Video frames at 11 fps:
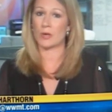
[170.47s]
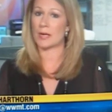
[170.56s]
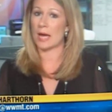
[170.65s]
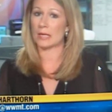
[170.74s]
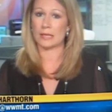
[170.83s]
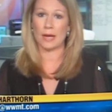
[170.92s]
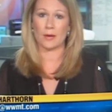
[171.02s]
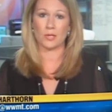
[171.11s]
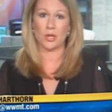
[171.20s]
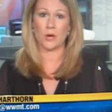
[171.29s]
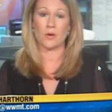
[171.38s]
are not
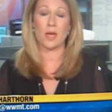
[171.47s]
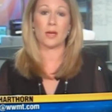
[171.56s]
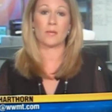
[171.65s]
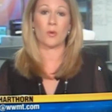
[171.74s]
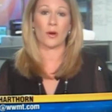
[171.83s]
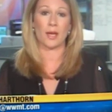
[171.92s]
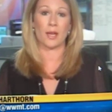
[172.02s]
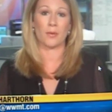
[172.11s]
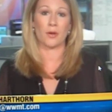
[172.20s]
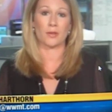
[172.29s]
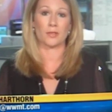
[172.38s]
allowed to own any more
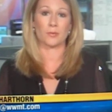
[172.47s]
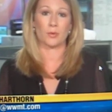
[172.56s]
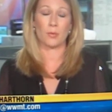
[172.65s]
animals.